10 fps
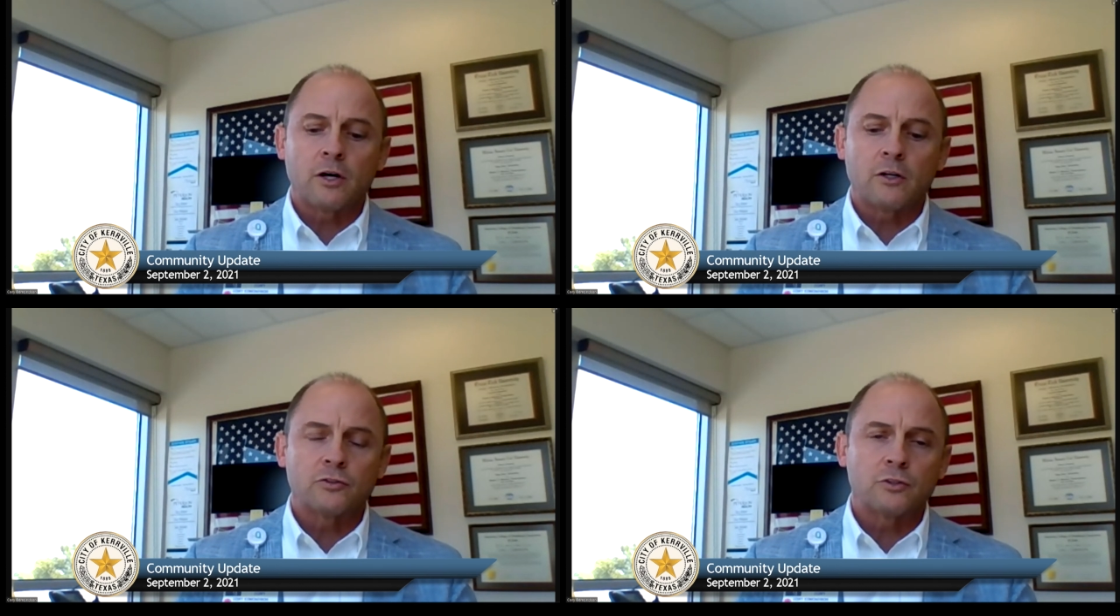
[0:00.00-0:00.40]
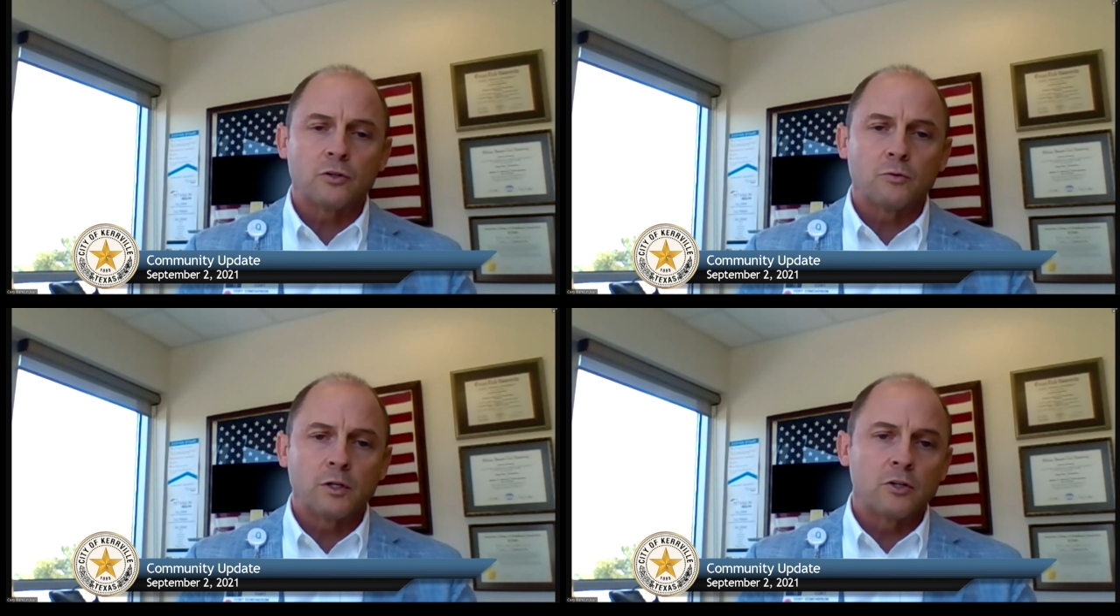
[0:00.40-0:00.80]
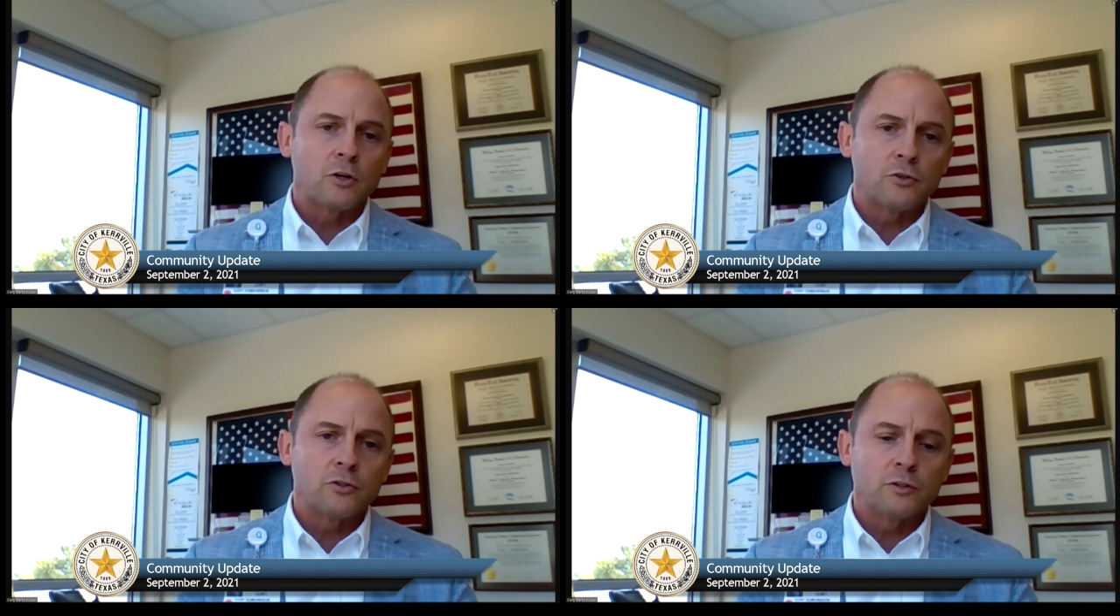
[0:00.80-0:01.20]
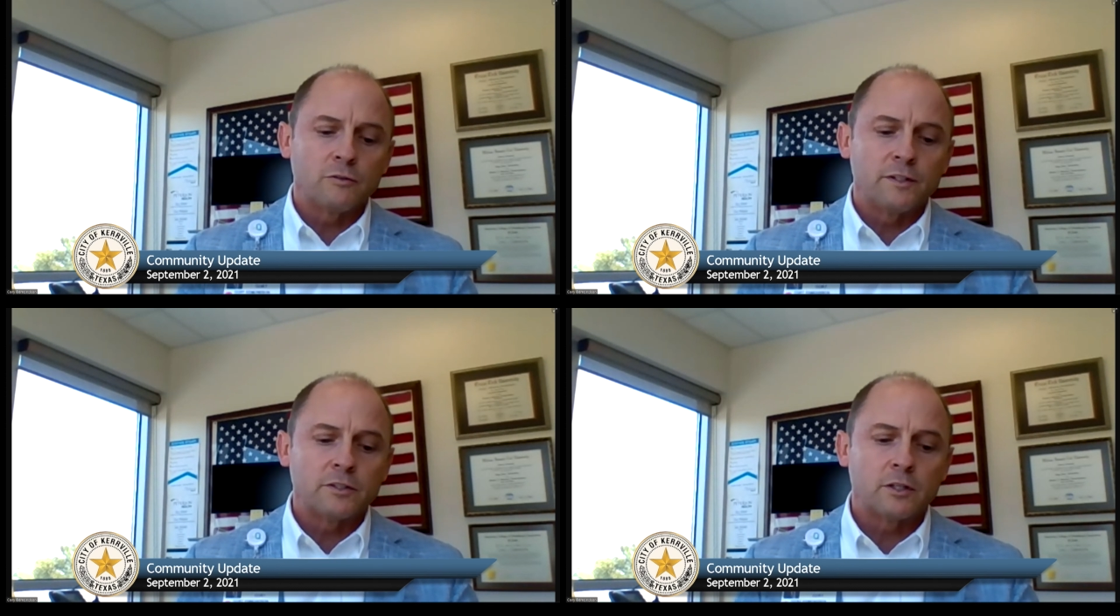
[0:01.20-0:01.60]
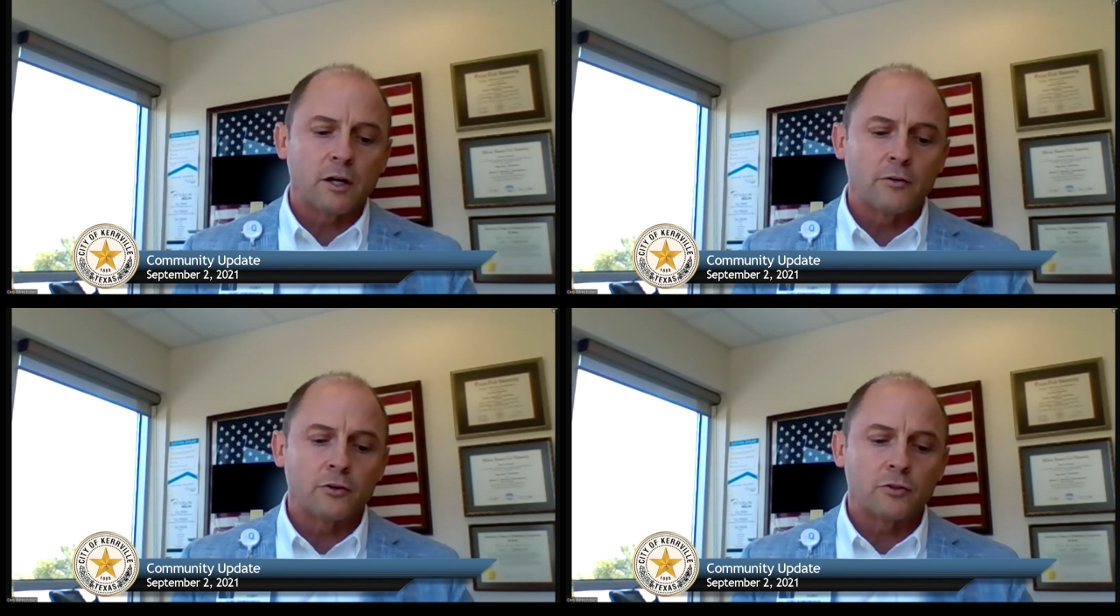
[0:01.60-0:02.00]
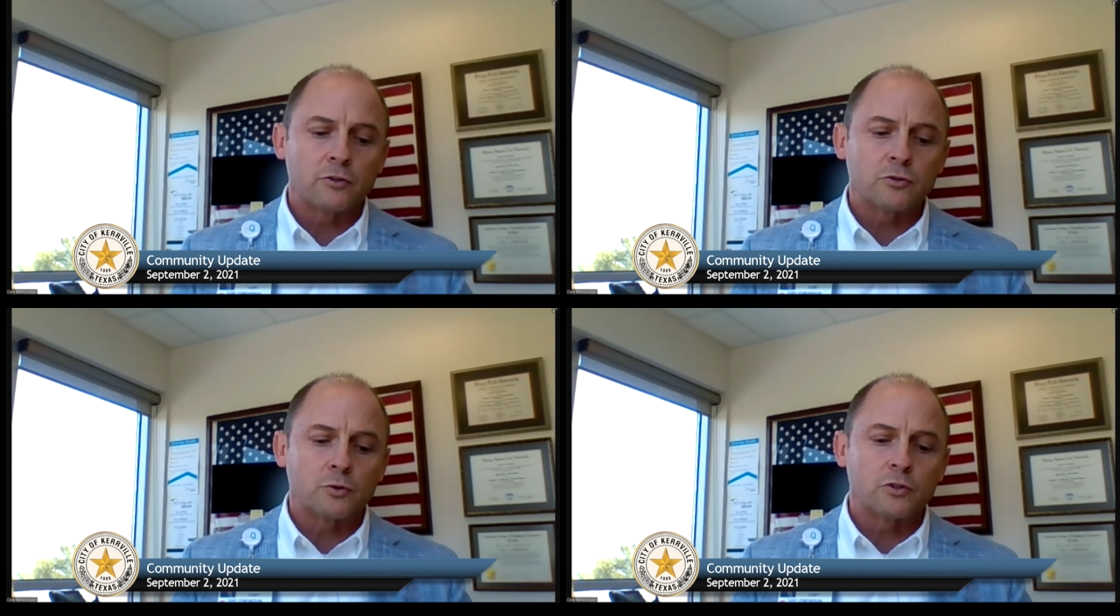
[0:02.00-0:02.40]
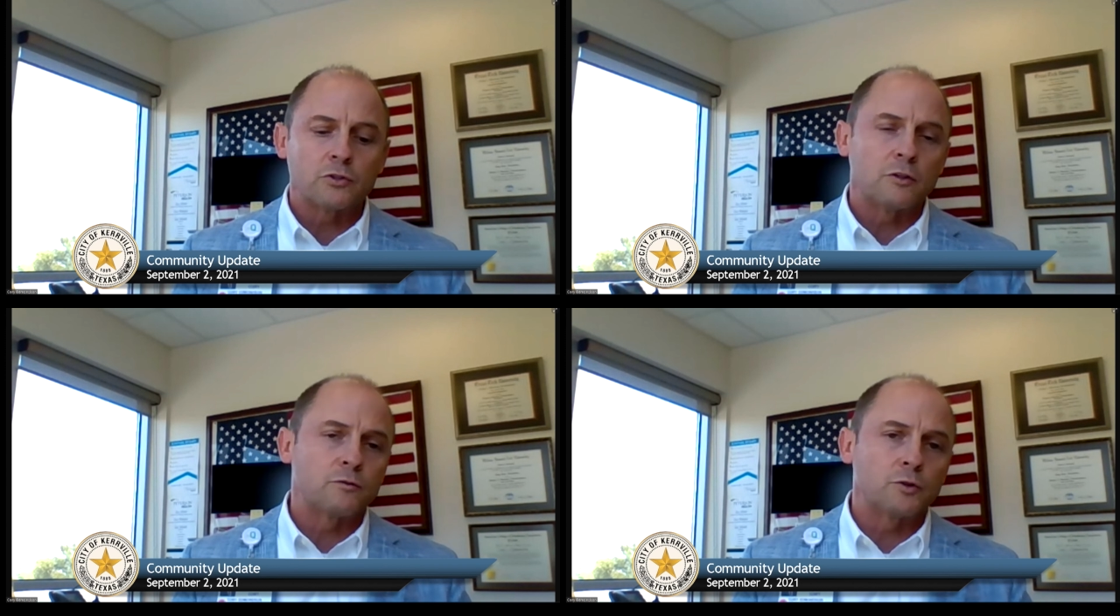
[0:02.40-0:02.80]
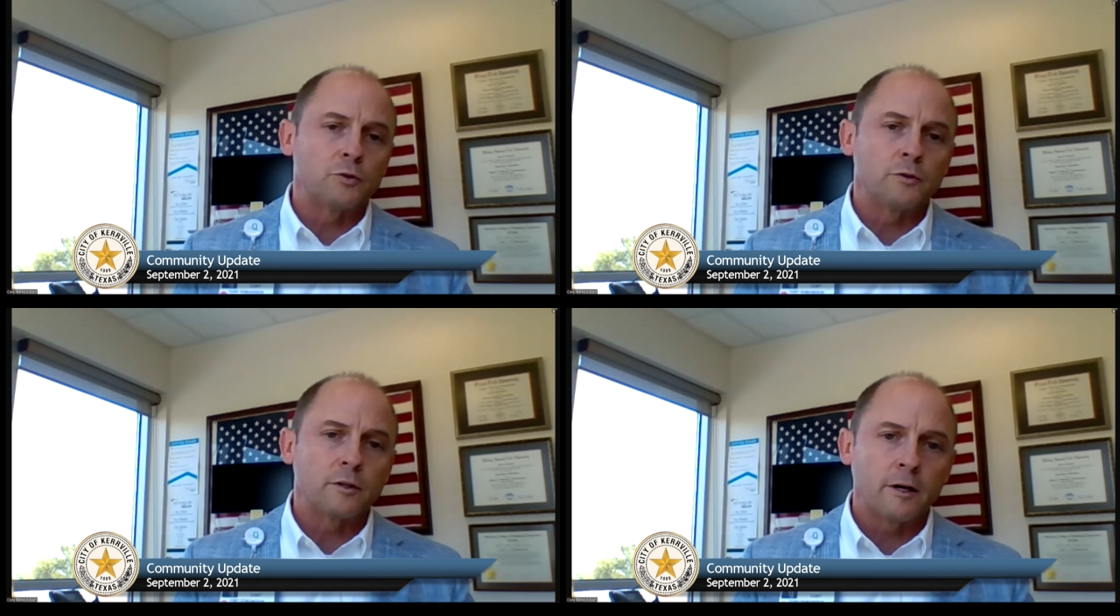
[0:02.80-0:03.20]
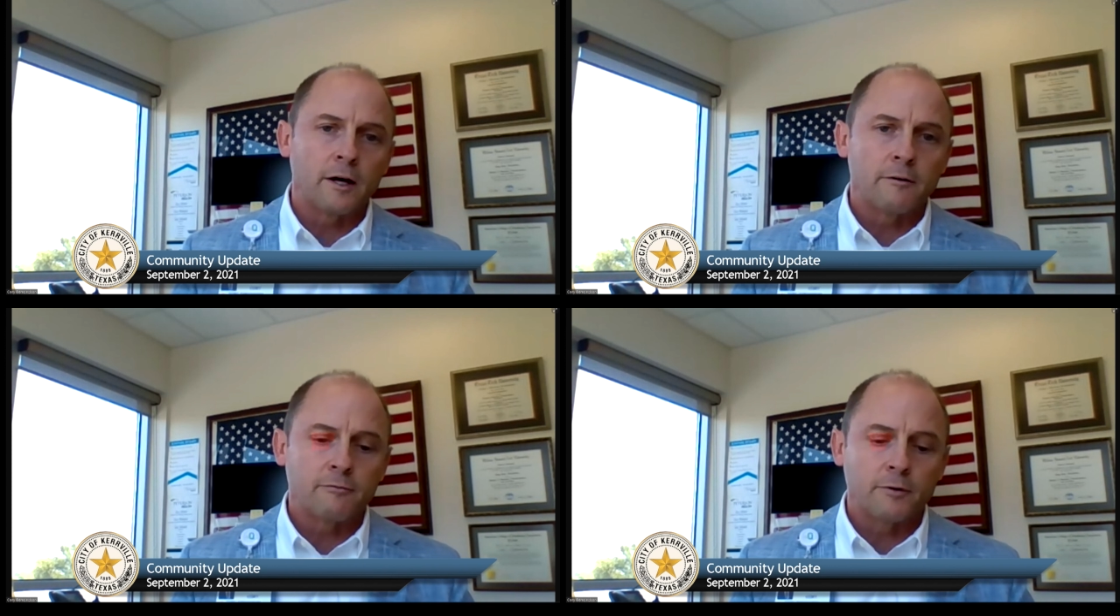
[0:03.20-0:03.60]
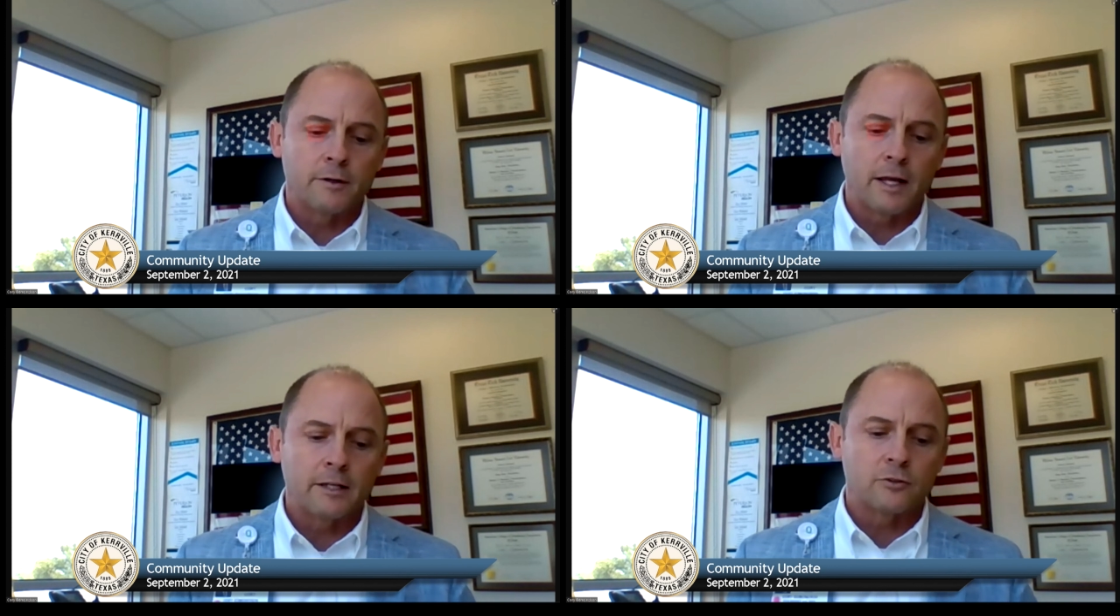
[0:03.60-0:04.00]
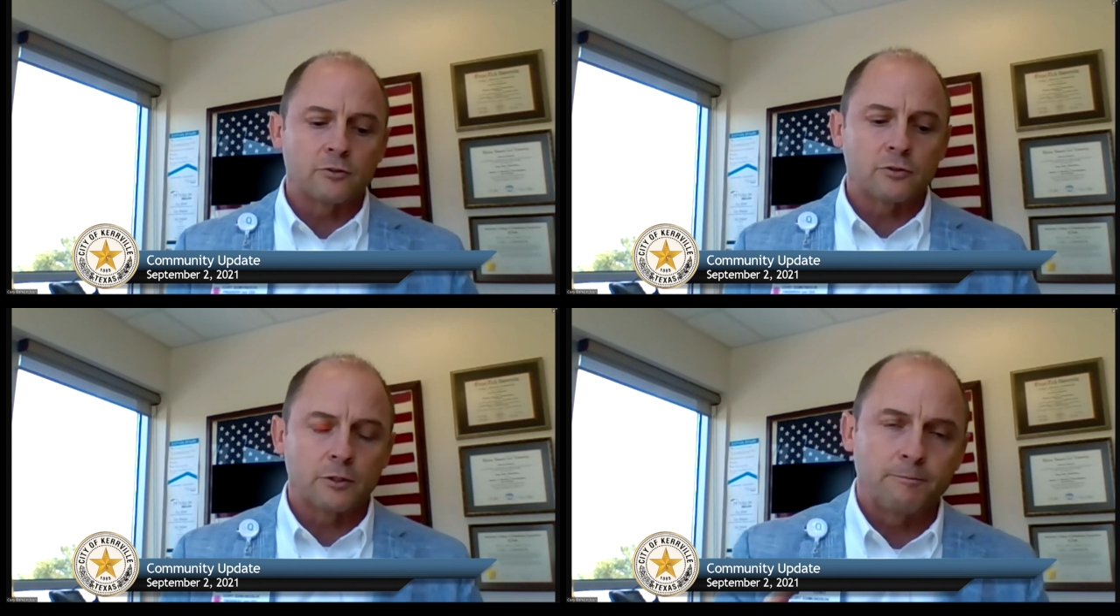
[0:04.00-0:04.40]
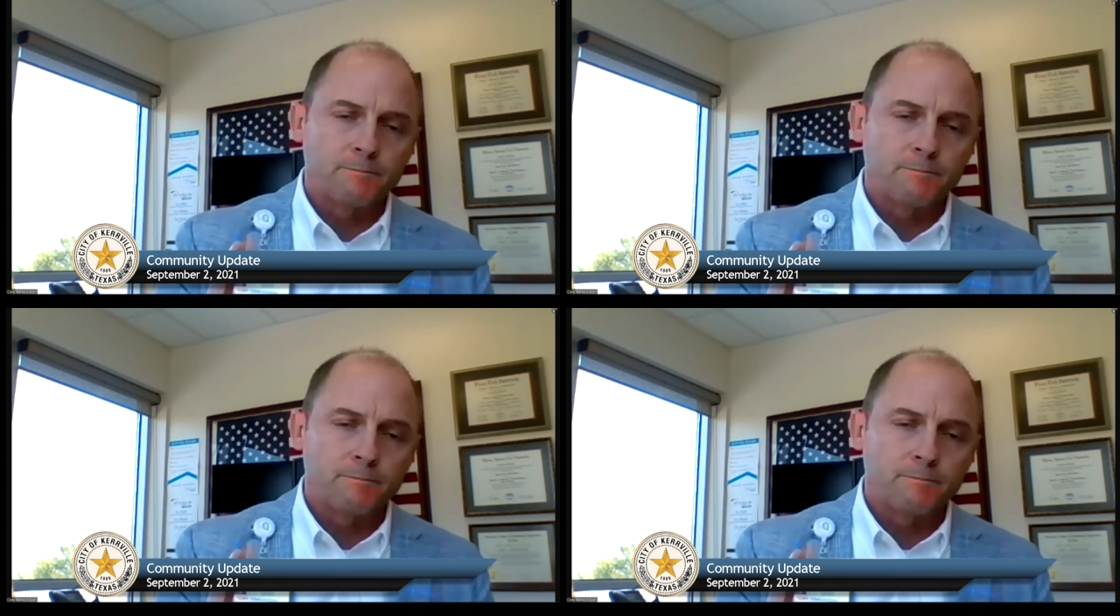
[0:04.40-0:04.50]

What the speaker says: Also, we encourage you to visit other sources of truth for answers too.